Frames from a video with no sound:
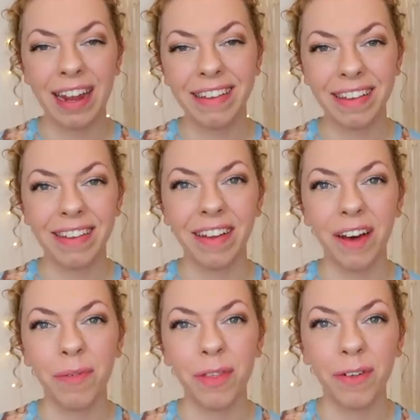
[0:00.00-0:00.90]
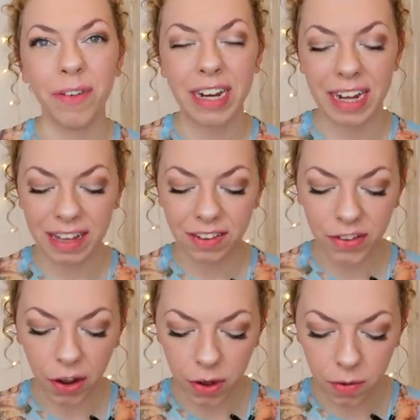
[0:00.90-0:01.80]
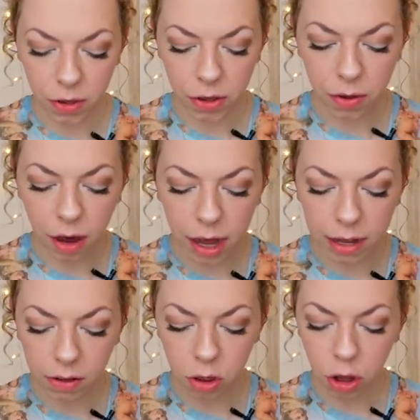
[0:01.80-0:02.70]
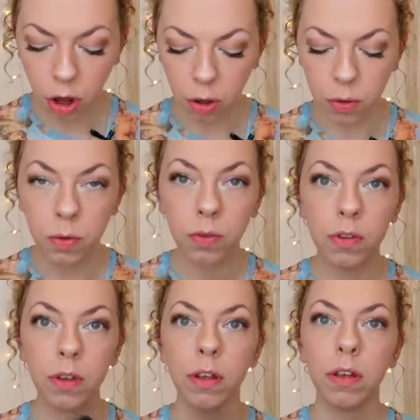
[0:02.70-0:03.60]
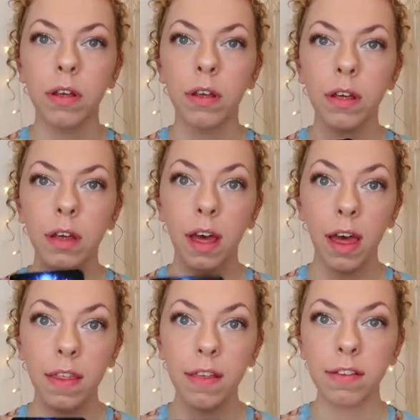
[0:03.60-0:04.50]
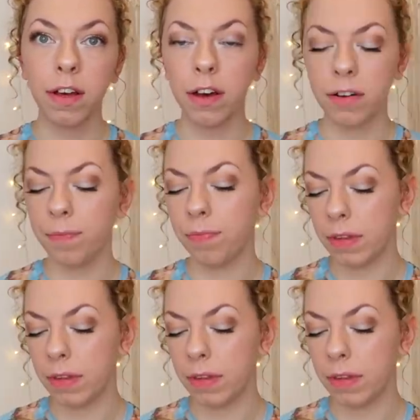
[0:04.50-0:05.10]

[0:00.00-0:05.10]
Let's get started with your reading. So, you guys chose this card.